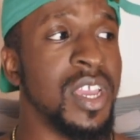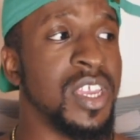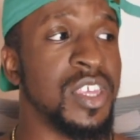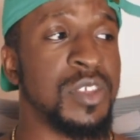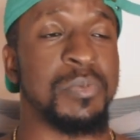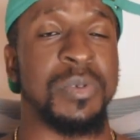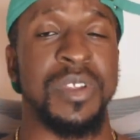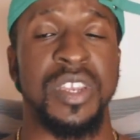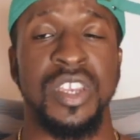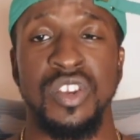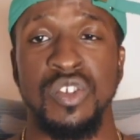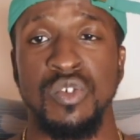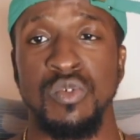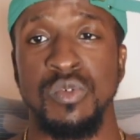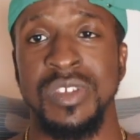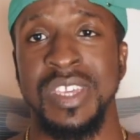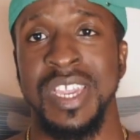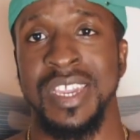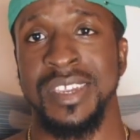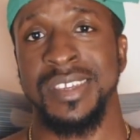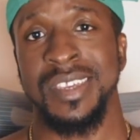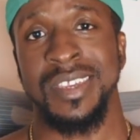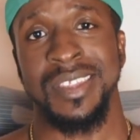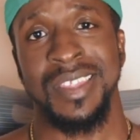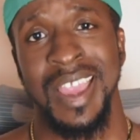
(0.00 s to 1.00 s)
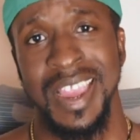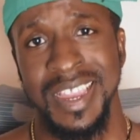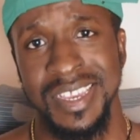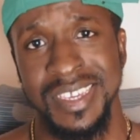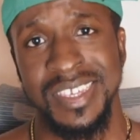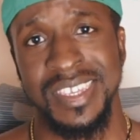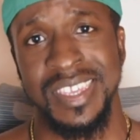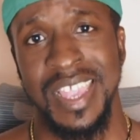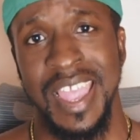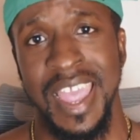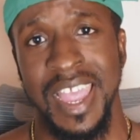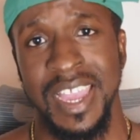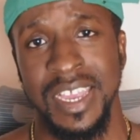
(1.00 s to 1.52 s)
it's been used as a
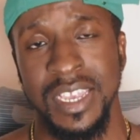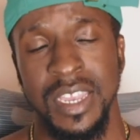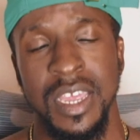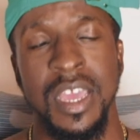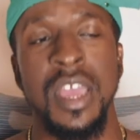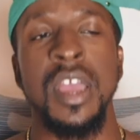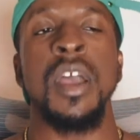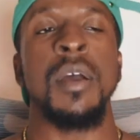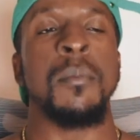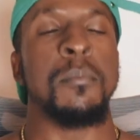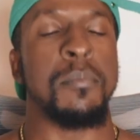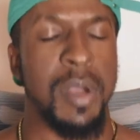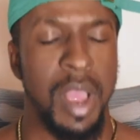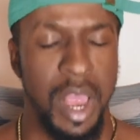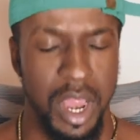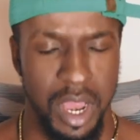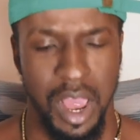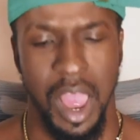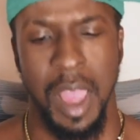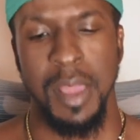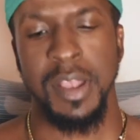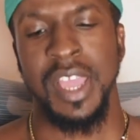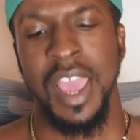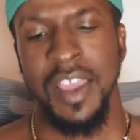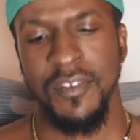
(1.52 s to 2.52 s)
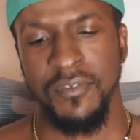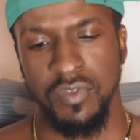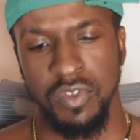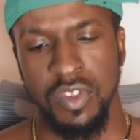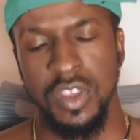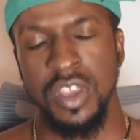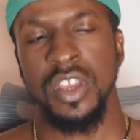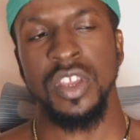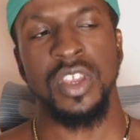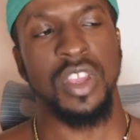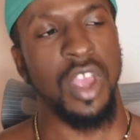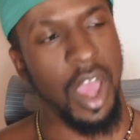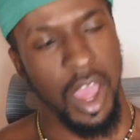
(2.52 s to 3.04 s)
nightstand, but I
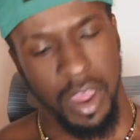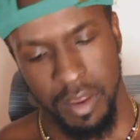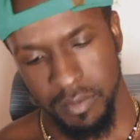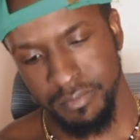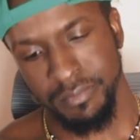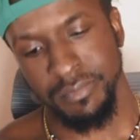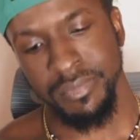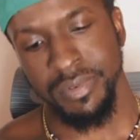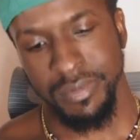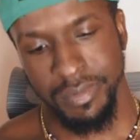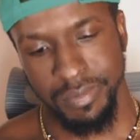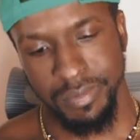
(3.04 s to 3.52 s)
definitely, like,